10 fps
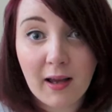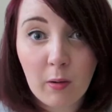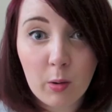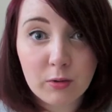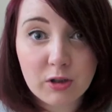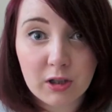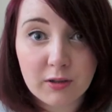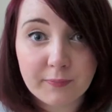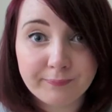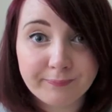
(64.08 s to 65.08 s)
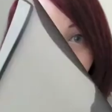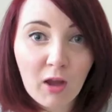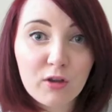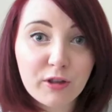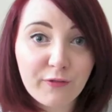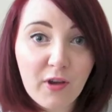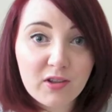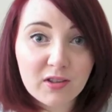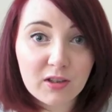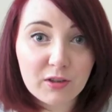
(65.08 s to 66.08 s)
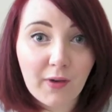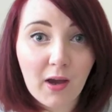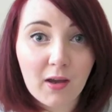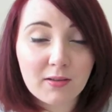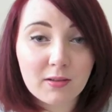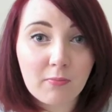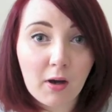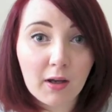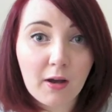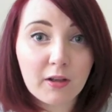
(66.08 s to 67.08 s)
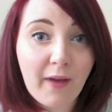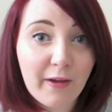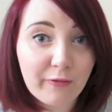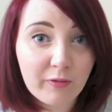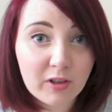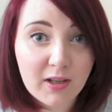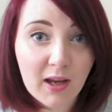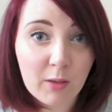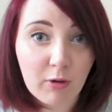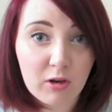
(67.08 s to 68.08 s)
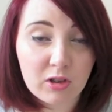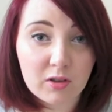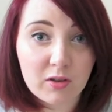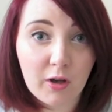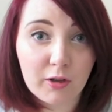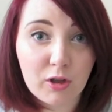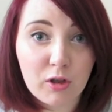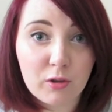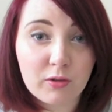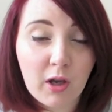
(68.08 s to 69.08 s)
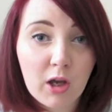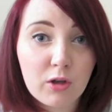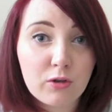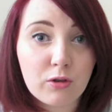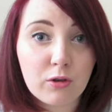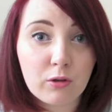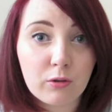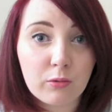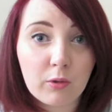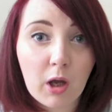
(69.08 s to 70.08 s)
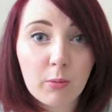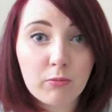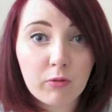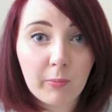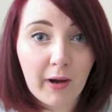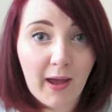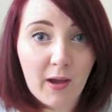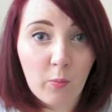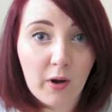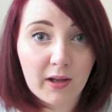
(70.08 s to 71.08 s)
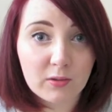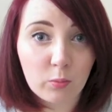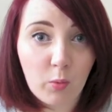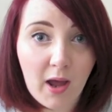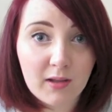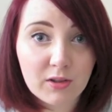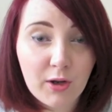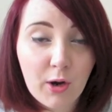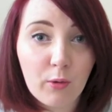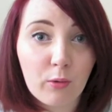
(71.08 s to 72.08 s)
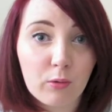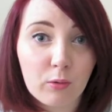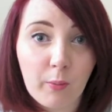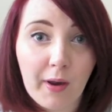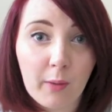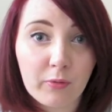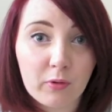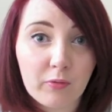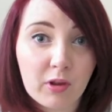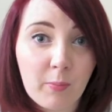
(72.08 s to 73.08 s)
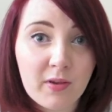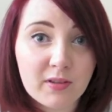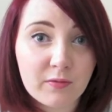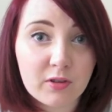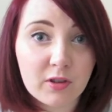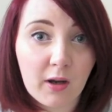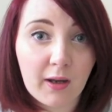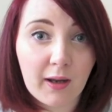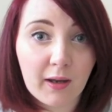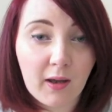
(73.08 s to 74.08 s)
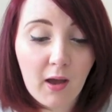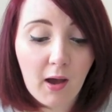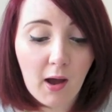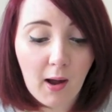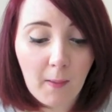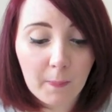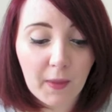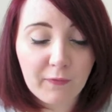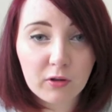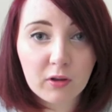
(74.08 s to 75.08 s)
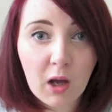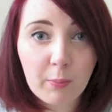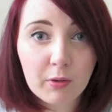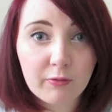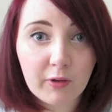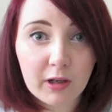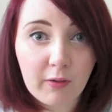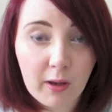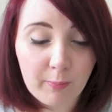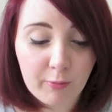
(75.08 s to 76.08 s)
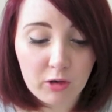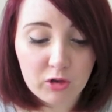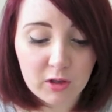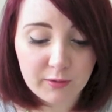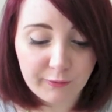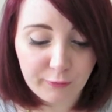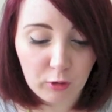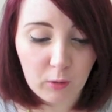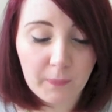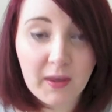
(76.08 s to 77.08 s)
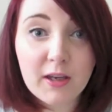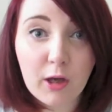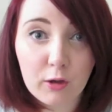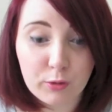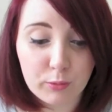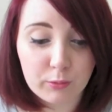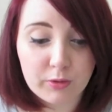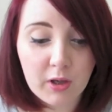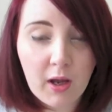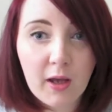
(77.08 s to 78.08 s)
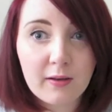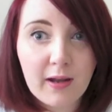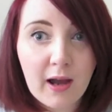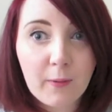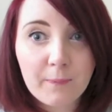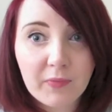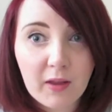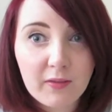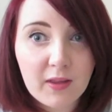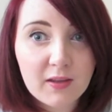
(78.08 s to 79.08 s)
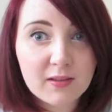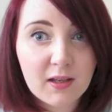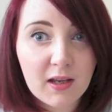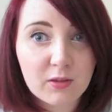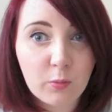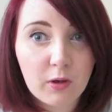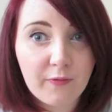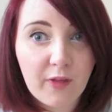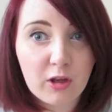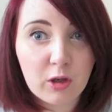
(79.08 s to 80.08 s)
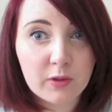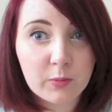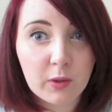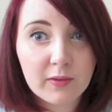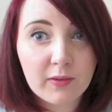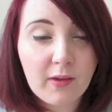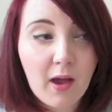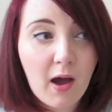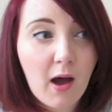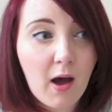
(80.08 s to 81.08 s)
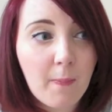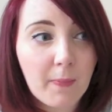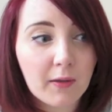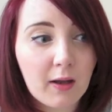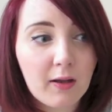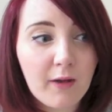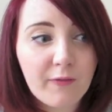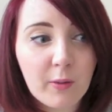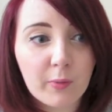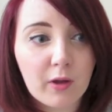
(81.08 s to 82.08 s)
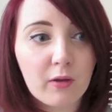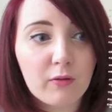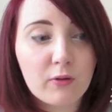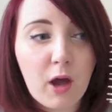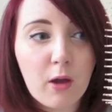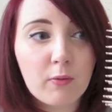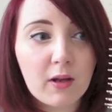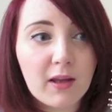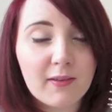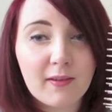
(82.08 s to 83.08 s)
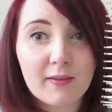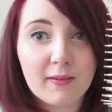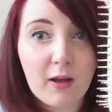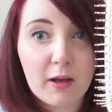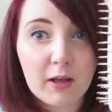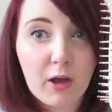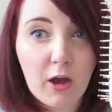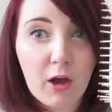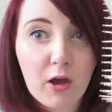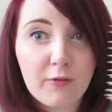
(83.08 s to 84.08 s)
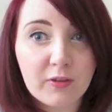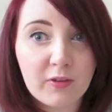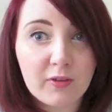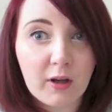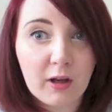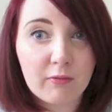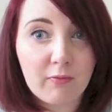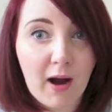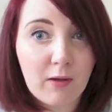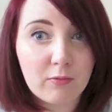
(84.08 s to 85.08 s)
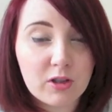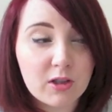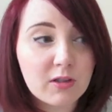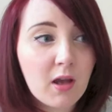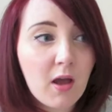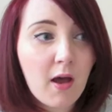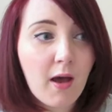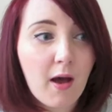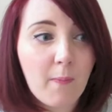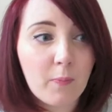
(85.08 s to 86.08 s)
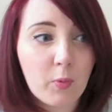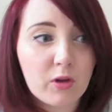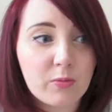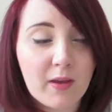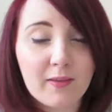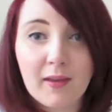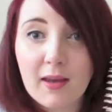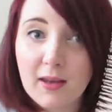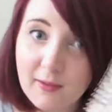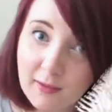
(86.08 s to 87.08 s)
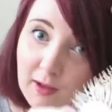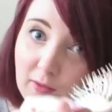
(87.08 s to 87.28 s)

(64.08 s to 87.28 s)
how I want it. So first things first, my kind of everyday brushes that I use to comb through my hair when it's wet or when I'm sort of in the midst of styling. I've got a couple of really great brushes from Ecotools. Now, this is one of their newest ones, and I love it because not only is it slightly curved and slightly rounded, which makes it easier